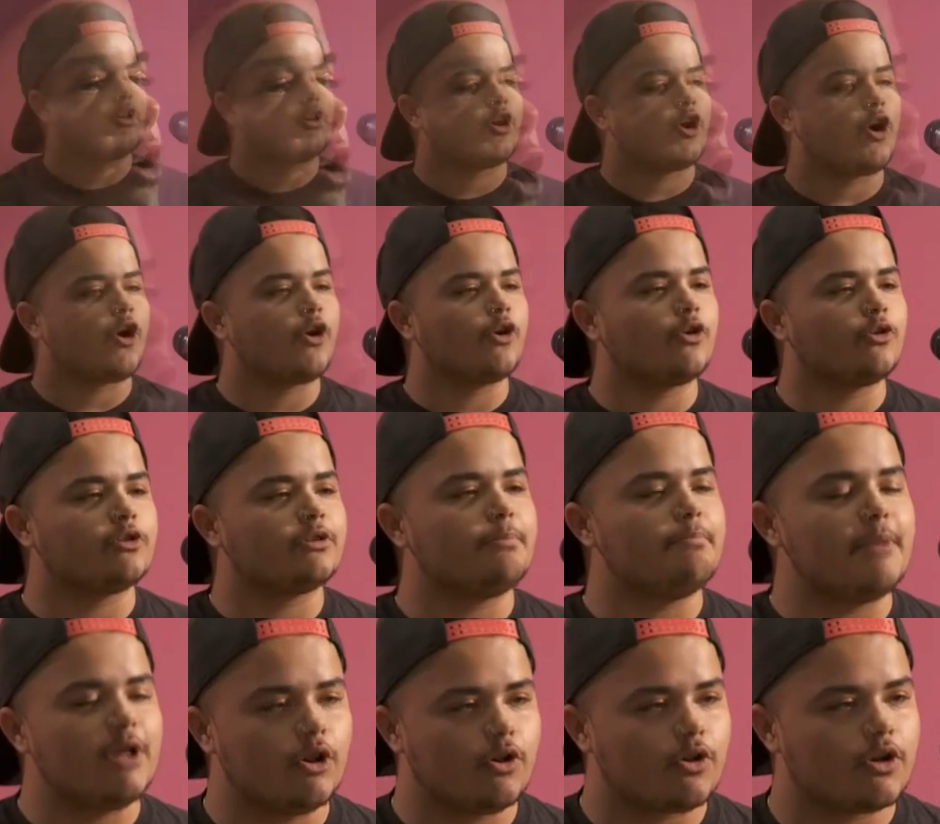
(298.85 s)
Curdled
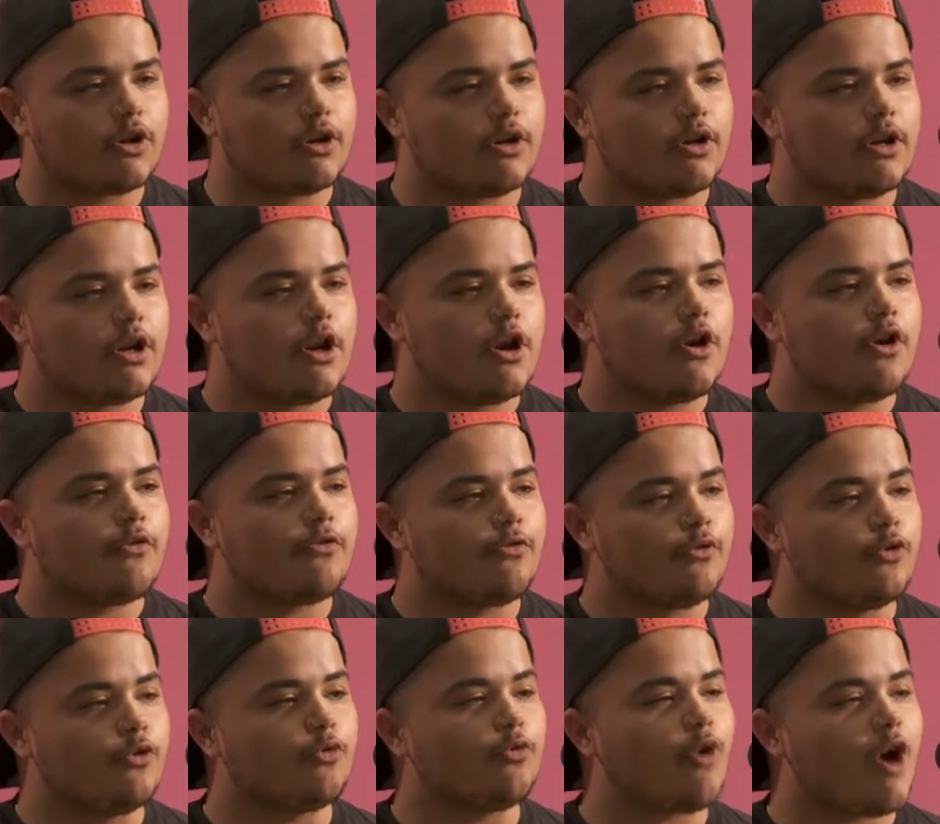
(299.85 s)
milk,
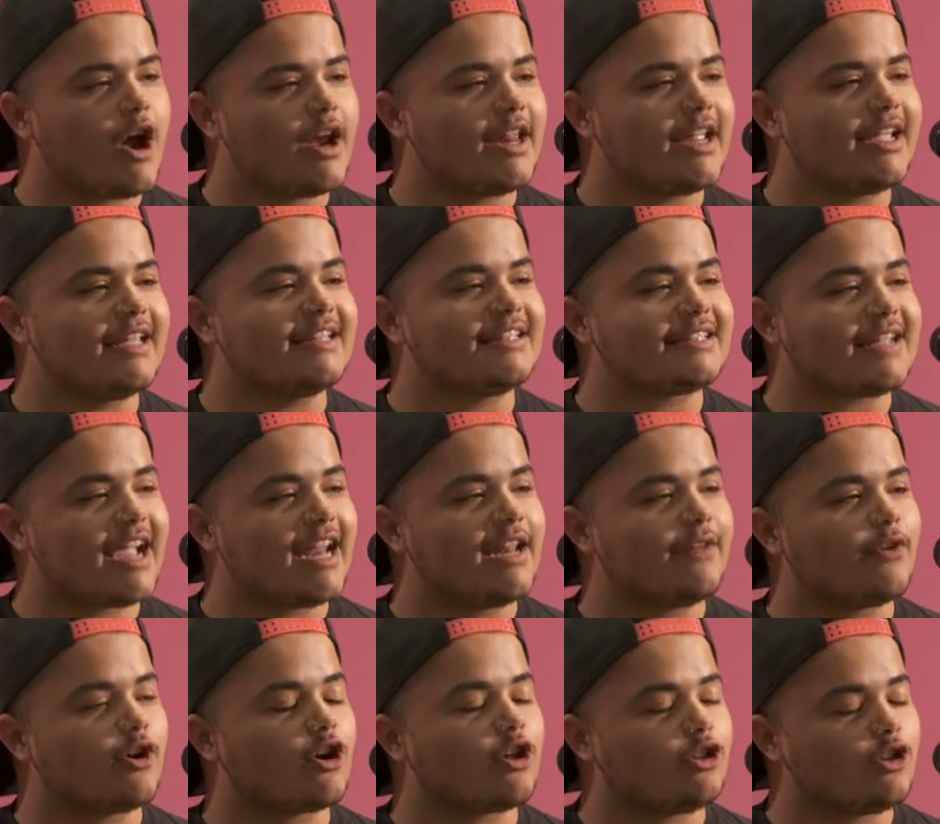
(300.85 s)
fruit rotting inside
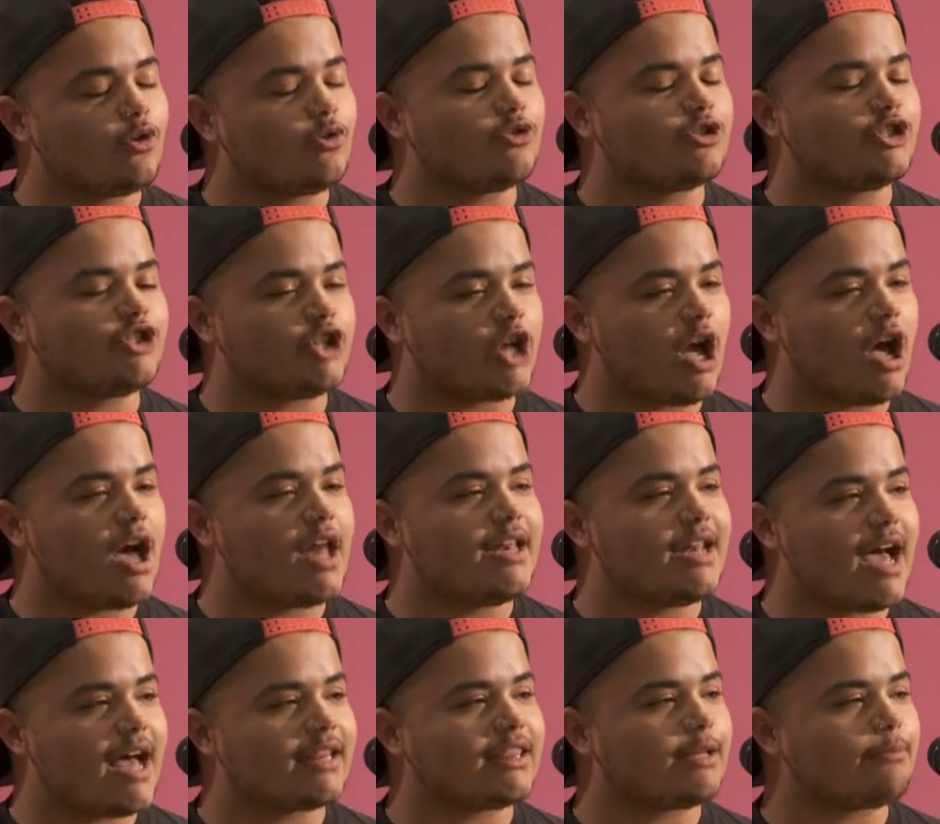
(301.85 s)
of a closed jaw,
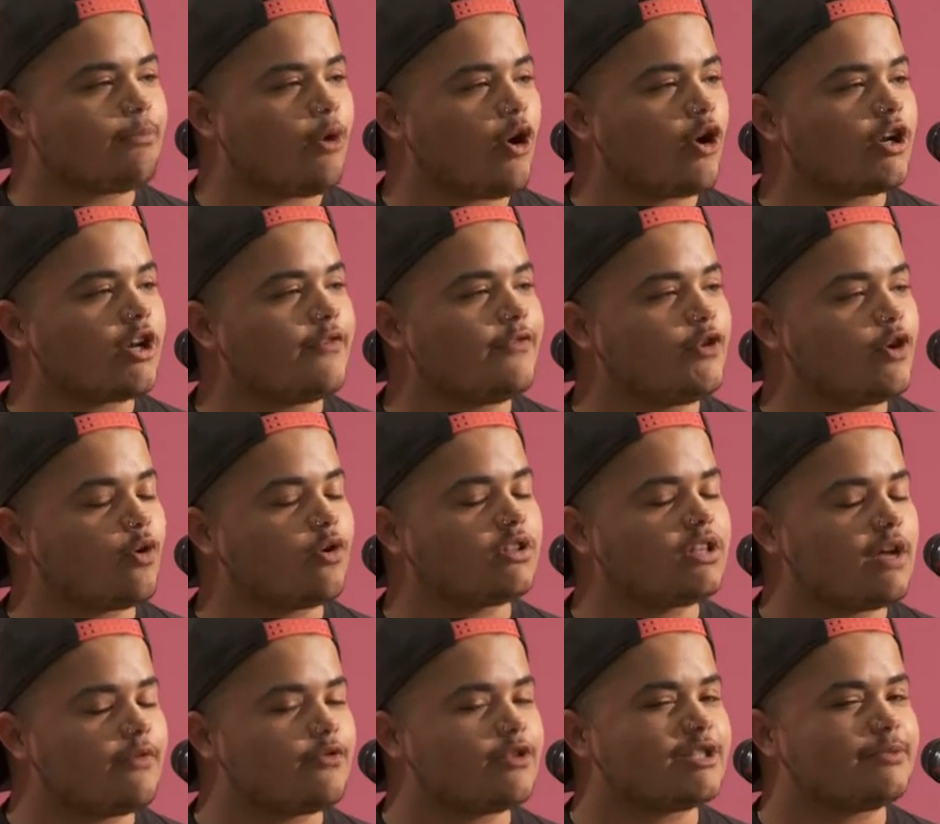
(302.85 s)
not the part of your
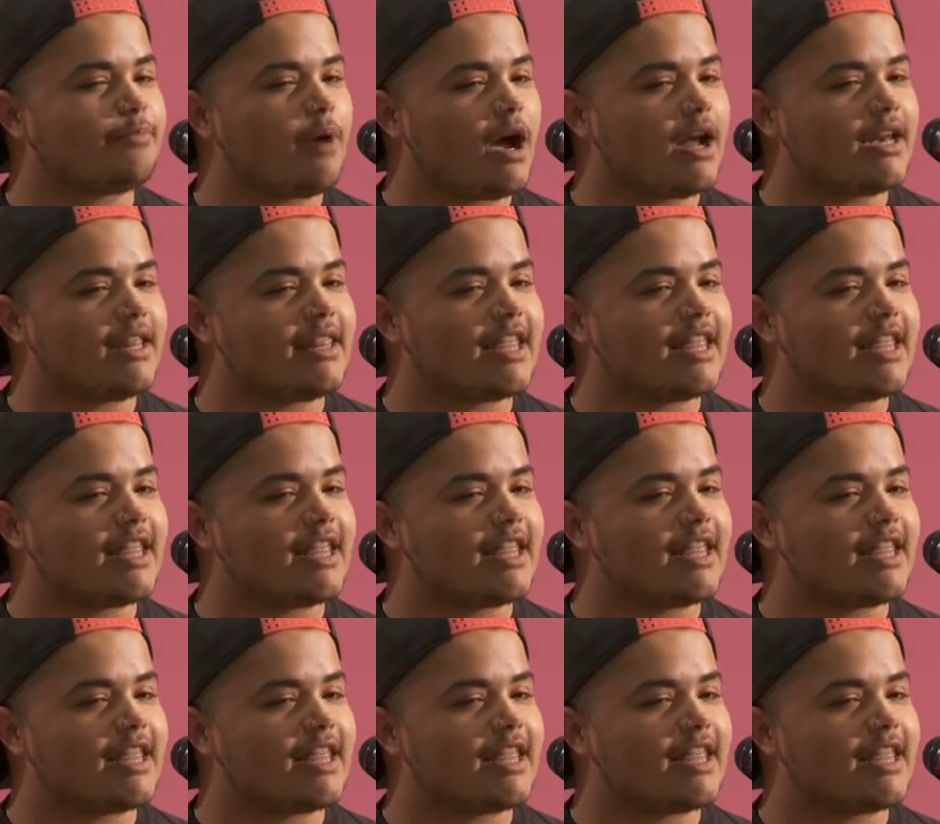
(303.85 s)
lover's body